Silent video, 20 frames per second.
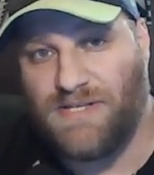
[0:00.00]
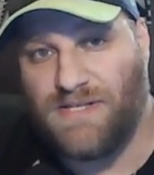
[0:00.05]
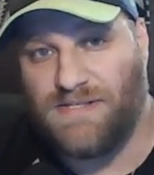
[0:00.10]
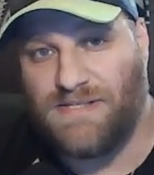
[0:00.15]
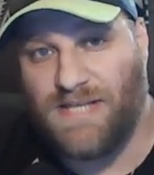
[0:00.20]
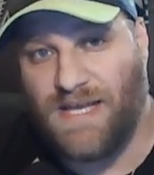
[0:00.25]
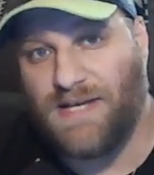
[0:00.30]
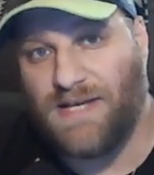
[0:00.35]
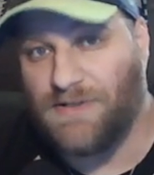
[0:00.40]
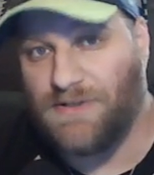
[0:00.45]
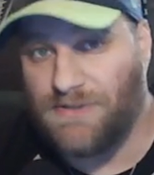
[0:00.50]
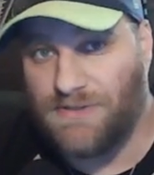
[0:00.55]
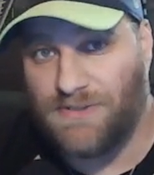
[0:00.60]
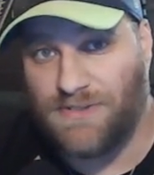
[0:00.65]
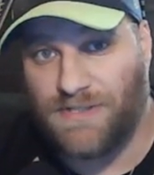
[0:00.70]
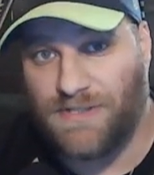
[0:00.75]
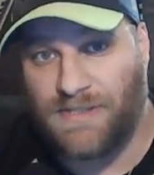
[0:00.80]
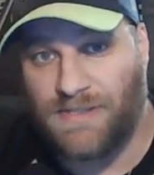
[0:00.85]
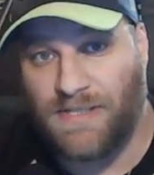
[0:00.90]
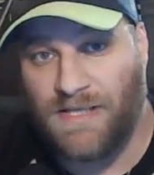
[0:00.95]
and take a
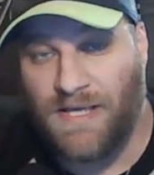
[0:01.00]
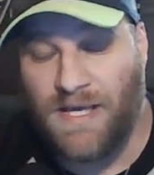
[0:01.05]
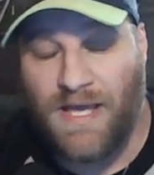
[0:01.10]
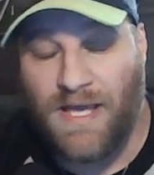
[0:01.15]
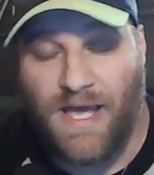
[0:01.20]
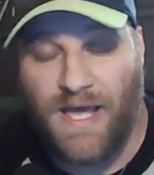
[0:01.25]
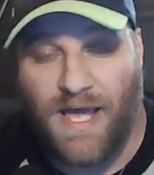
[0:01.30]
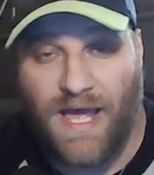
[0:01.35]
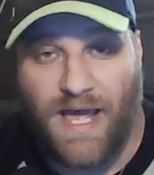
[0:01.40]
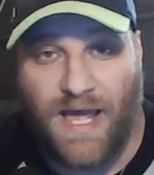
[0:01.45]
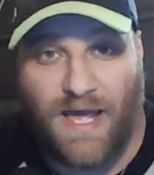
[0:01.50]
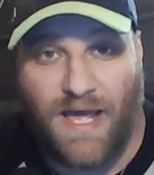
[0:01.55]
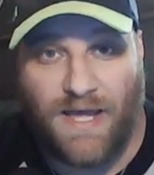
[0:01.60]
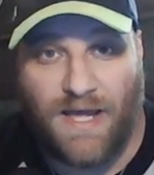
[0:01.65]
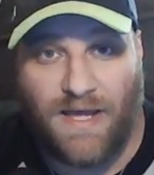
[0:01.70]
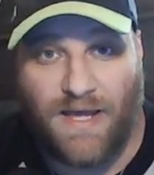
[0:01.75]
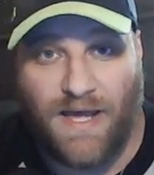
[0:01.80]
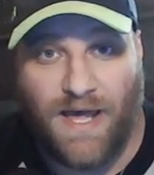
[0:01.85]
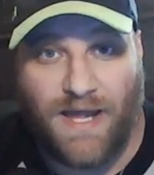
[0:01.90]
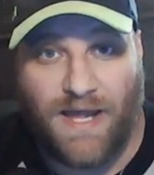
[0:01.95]
look at